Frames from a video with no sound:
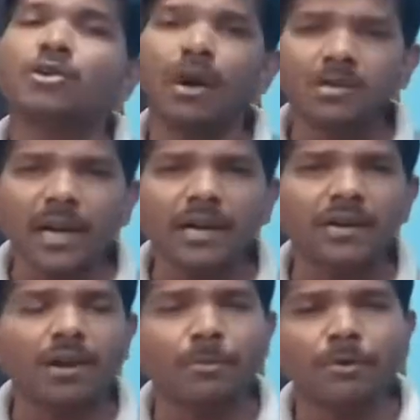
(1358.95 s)
data
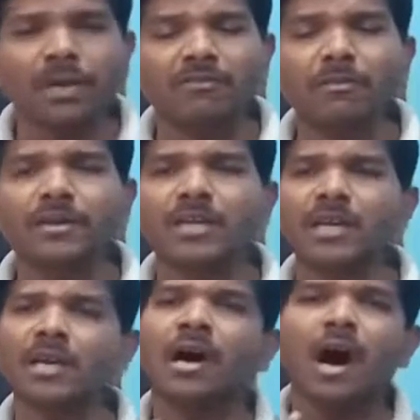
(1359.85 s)
entry operator will be
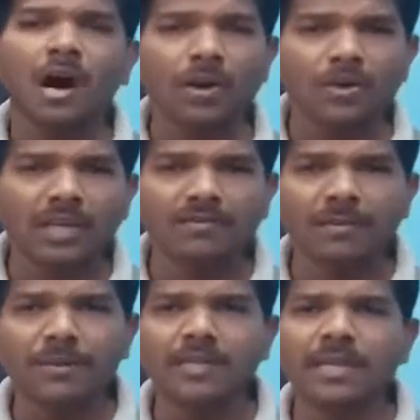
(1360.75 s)
there, accounting
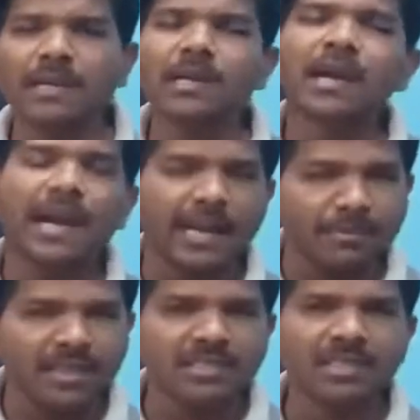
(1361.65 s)
will be there,
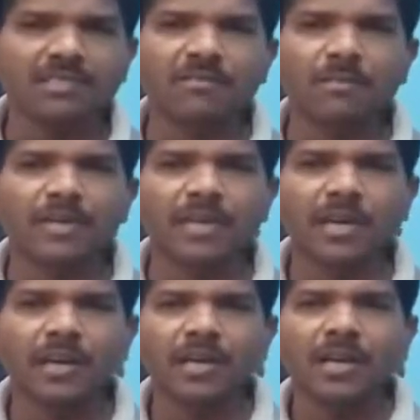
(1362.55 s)
administration will be
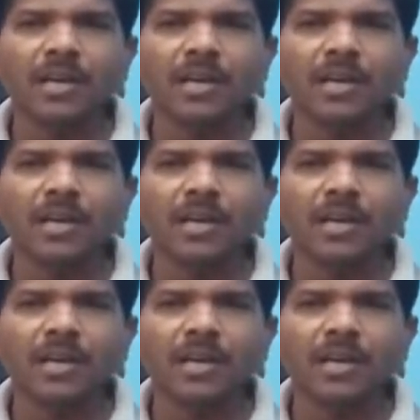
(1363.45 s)
there,